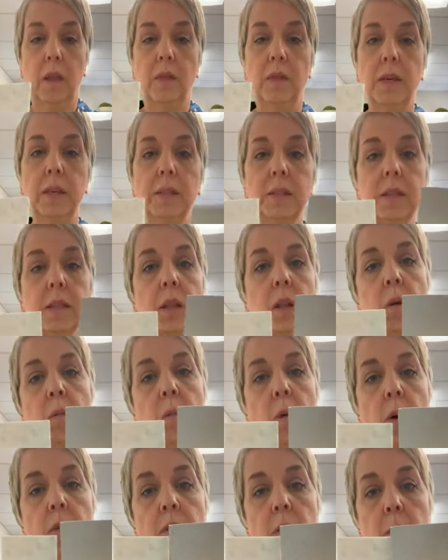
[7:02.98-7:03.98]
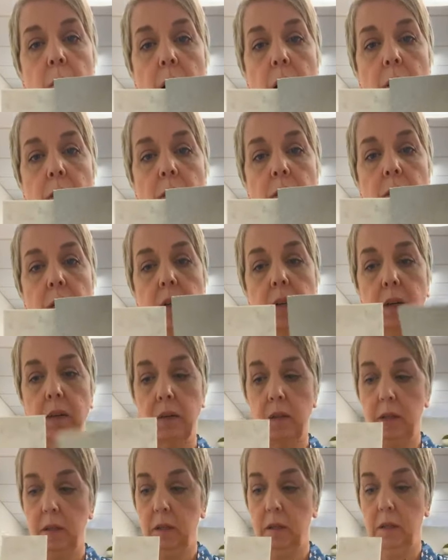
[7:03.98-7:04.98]
This is a little more of a modern
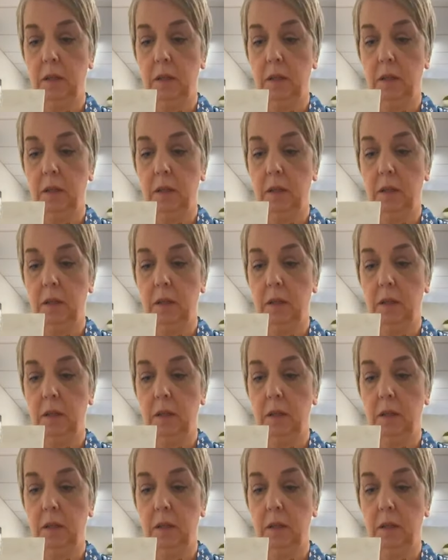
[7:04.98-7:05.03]
look,